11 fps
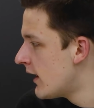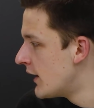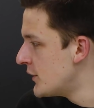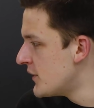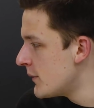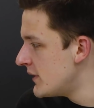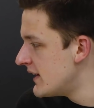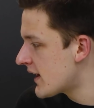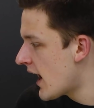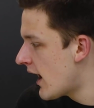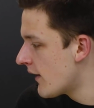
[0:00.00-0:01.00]
I do think we
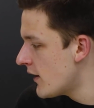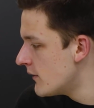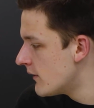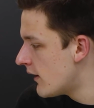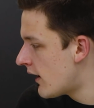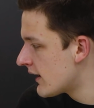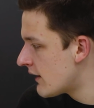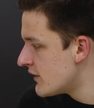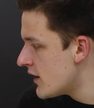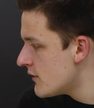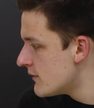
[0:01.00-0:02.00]
need a car though. I'll
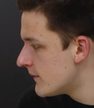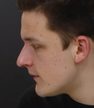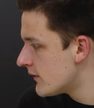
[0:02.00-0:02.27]
have you.